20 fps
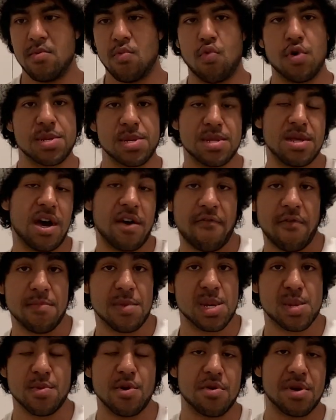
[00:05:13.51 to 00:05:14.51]
what's not from
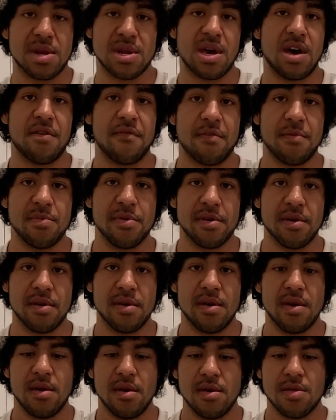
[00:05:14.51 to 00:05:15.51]
the smoke and not from
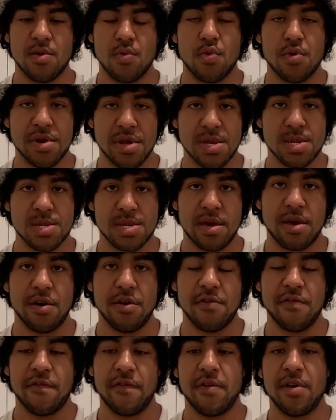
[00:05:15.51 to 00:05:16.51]
the wood
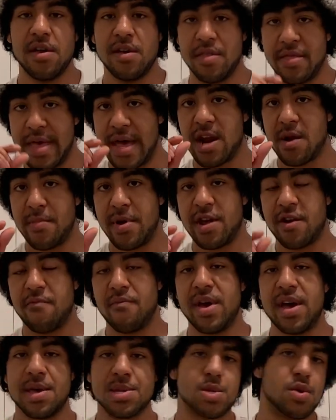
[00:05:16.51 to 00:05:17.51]
itself, that amount of
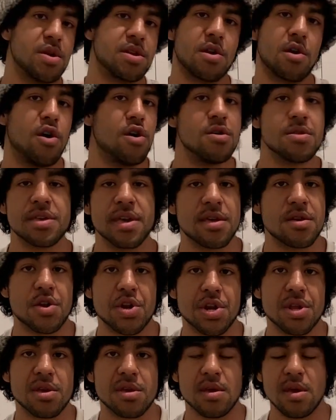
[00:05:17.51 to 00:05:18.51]
mass created all the
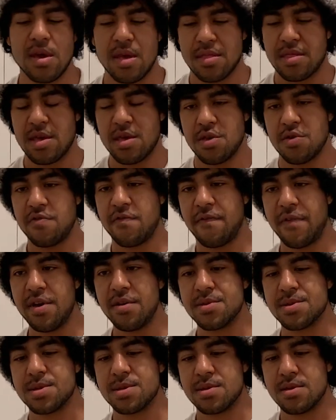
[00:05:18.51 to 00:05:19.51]
energy that you
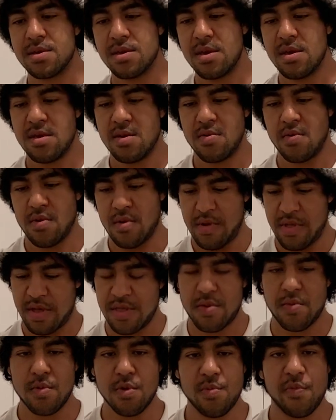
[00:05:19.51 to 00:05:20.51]
felt, or that
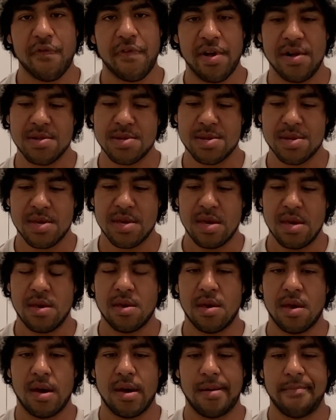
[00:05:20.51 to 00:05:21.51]
the room felt,
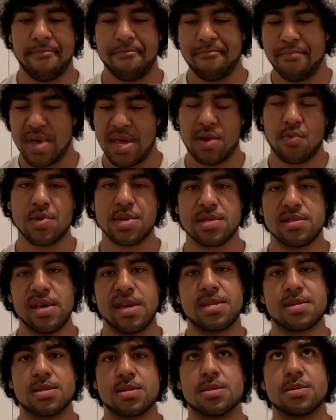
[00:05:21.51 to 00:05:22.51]
and was
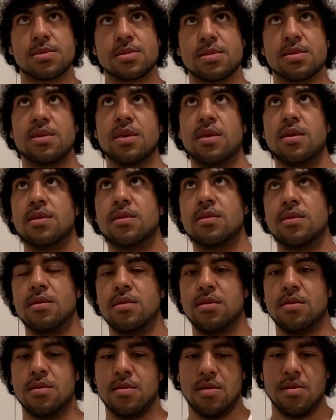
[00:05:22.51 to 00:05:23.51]
latent
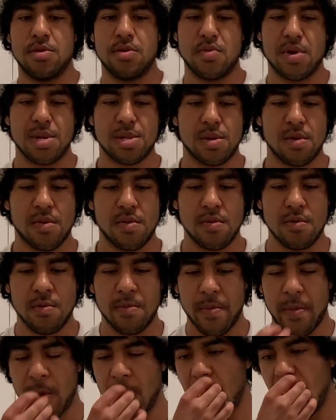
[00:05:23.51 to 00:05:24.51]
in the rest of the room.